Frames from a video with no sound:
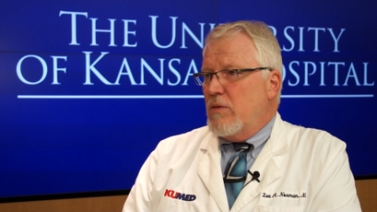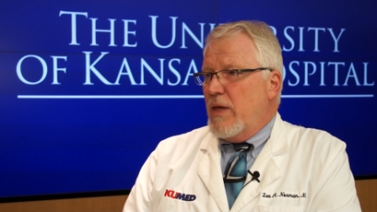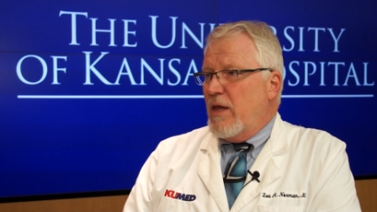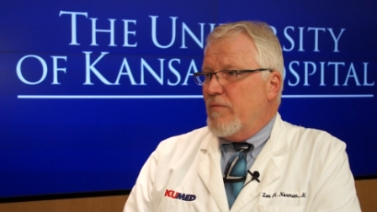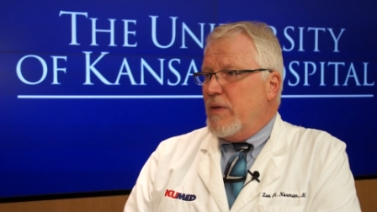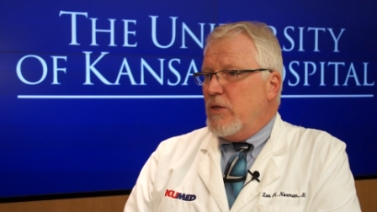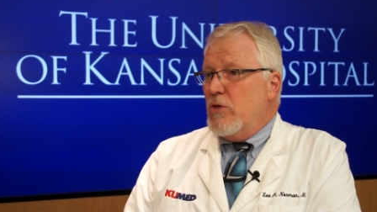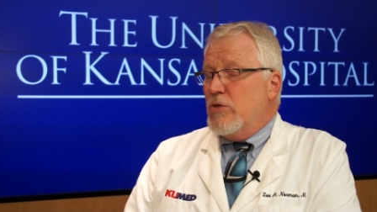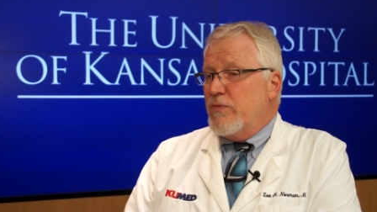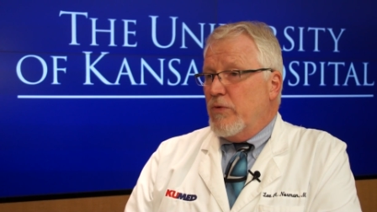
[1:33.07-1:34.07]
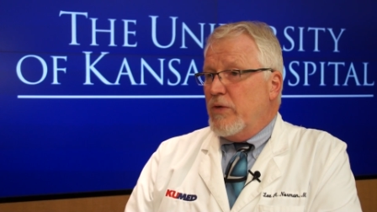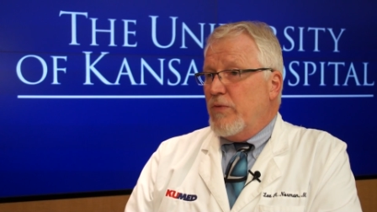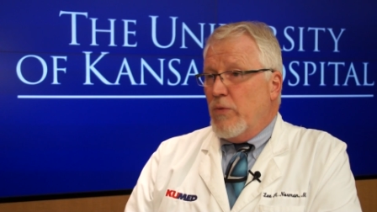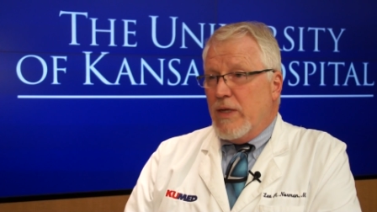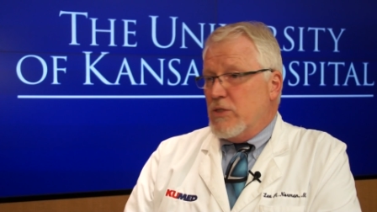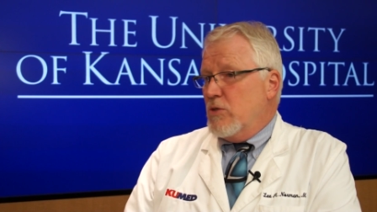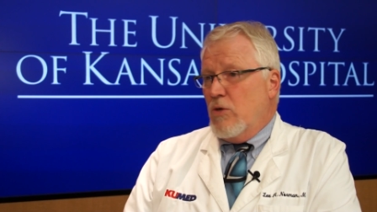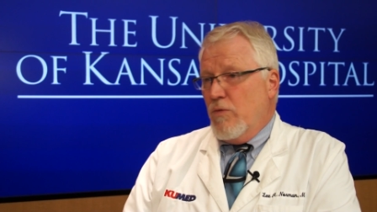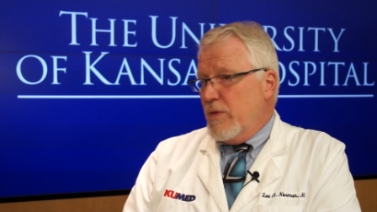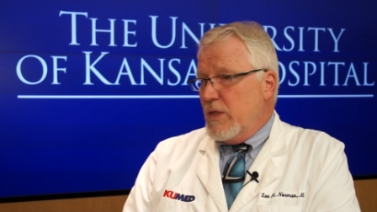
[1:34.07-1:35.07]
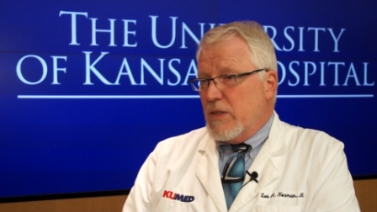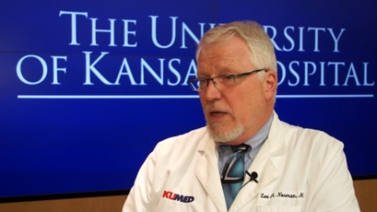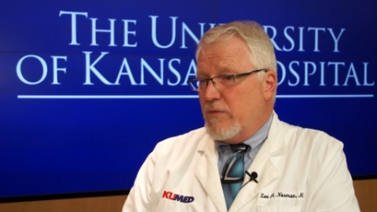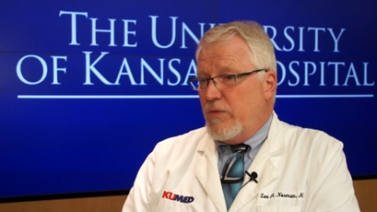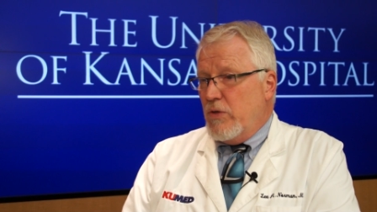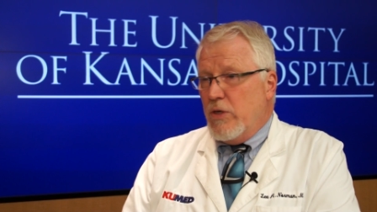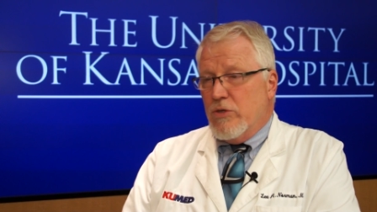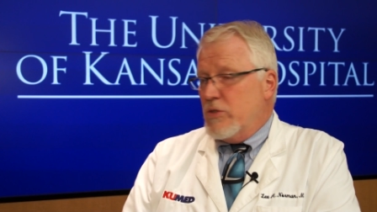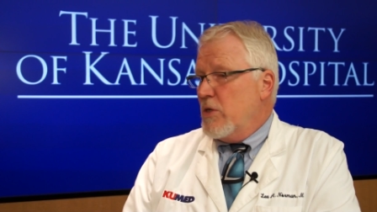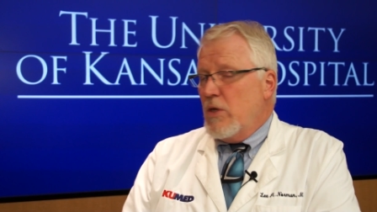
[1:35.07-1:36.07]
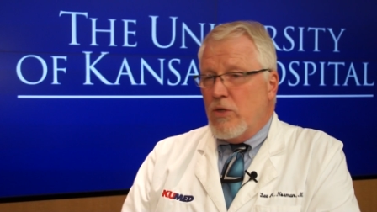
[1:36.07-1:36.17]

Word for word: that have been used for influenza over these last few years